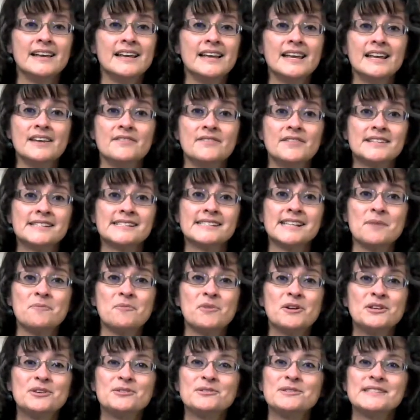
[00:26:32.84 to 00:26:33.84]
If it's
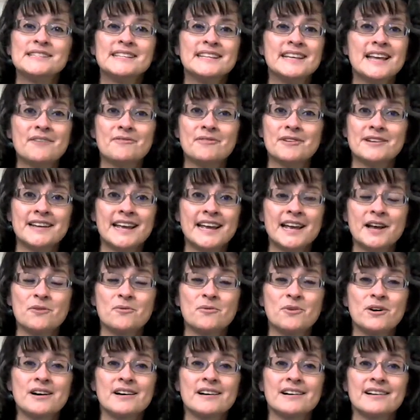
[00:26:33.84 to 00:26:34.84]
someone you see every day at
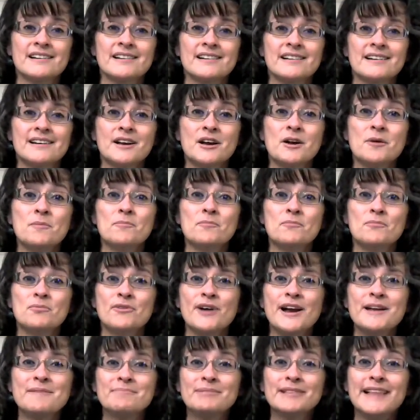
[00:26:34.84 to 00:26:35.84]
work,
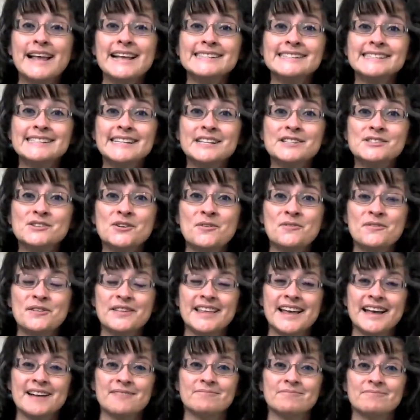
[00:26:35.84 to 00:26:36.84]
pray blessings over
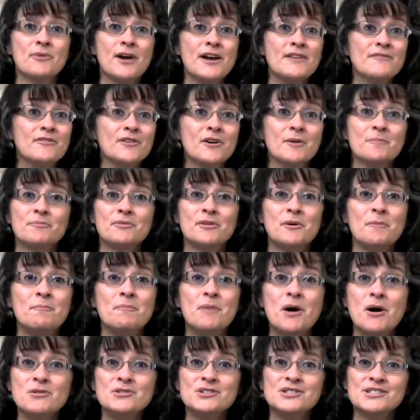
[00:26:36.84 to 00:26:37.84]
them. Pray for a
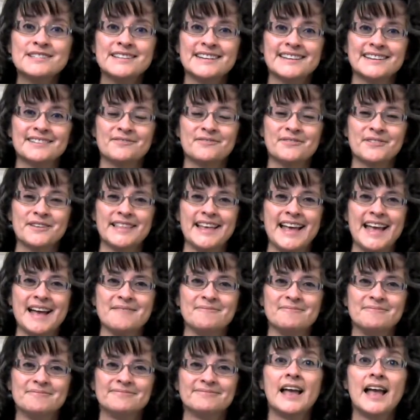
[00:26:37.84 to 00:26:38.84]
promotion for them.
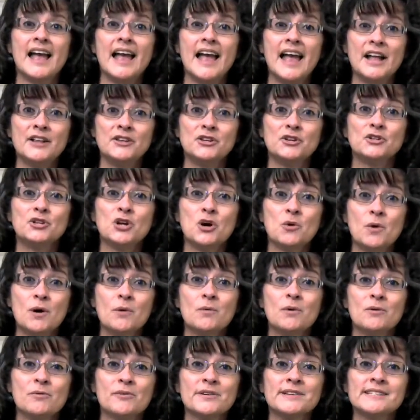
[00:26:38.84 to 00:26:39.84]
And you know what
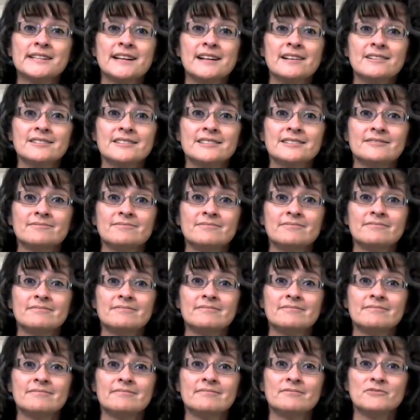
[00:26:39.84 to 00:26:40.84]
will result?
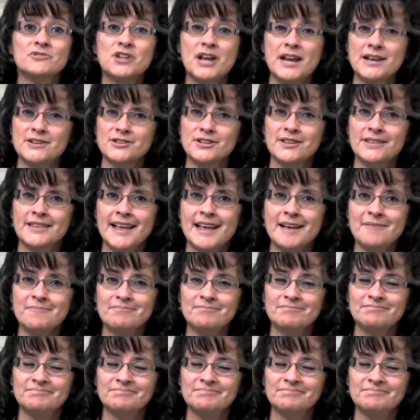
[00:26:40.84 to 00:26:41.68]
Change in them?